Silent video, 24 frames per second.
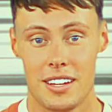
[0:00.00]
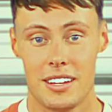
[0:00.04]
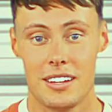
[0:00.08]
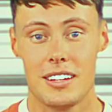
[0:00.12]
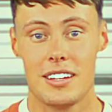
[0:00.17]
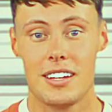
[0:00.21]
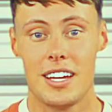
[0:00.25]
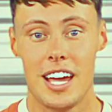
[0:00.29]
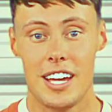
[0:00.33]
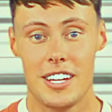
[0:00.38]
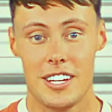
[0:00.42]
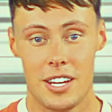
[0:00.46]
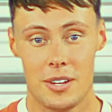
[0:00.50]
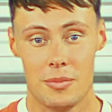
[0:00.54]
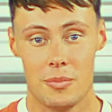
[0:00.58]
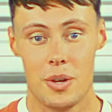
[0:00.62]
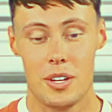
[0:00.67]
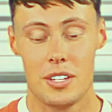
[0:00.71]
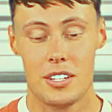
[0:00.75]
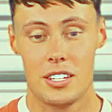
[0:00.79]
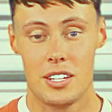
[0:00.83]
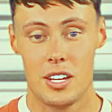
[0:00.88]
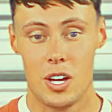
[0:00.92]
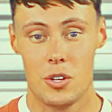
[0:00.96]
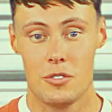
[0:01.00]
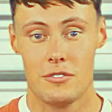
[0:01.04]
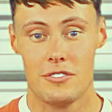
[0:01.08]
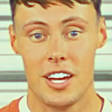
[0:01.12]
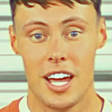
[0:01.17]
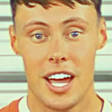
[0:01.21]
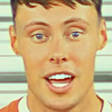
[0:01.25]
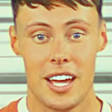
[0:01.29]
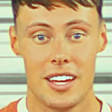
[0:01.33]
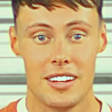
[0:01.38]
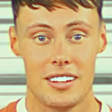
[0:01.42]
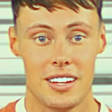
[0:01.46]
Sahid was so
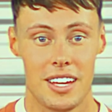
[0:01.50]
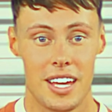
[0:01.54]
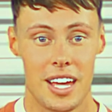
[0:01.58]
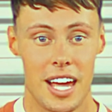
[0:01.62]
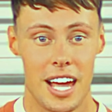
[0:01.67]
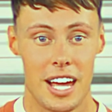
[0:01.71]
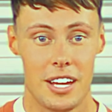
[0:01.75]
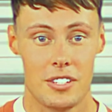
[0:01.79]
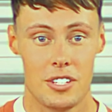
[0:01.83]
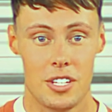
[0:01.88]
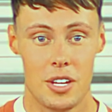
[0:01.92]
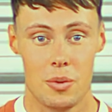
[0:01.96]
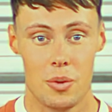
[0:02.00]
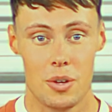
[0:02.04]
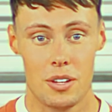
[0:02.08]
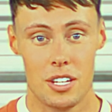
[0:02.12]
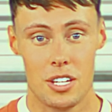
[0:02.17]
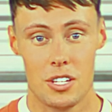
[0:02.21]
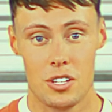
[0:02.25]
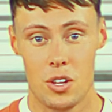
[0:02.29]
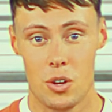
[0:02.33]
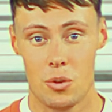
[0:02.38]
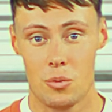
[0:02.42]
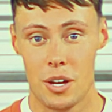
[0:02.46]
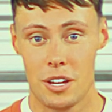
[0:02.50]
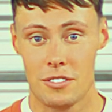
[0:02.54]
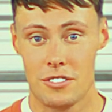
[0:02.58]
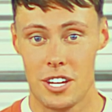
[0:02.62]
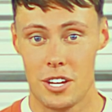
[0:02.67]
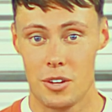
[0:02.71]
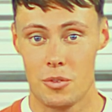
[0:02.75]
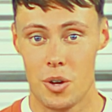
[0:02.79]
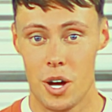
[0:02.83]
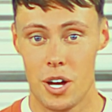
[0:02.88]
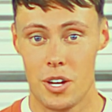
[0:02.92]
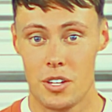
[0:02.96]
fast, and he was a terrific
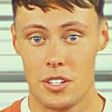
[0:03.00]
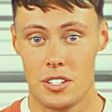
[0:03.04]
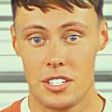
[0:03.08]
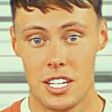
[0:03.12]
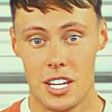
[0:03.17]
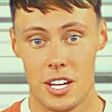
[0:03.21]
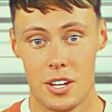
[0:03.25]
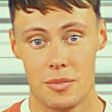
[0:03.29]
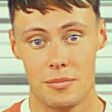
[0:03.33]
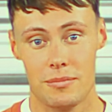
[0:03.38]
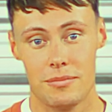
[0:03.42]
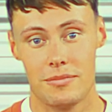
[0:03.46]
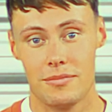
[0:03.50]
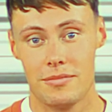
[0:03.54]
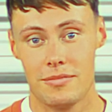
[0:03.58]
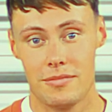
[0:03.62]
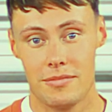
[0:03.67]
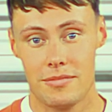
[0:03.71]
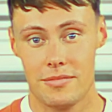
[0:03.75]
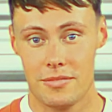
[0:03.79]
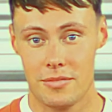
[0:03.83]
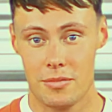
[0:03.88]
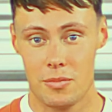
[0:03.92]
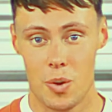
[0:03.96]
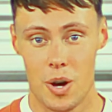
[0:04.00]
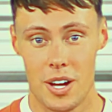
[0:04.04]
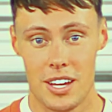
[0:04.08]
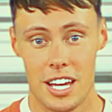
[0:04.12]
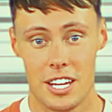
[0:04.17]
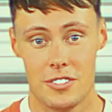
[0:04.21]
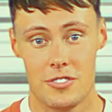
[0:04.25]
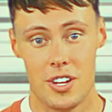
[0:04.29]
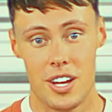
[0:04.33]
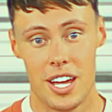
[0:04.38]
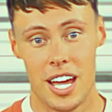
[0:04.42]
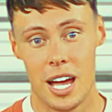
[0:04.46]
runner too.
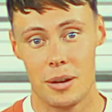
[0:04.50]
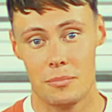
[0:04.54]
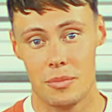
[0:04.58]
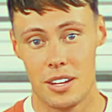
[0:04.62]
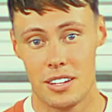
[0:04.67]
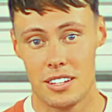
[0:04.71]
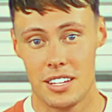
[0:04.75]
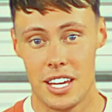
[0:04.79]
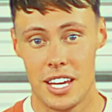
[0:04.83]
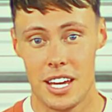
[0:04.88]
Whatever happened to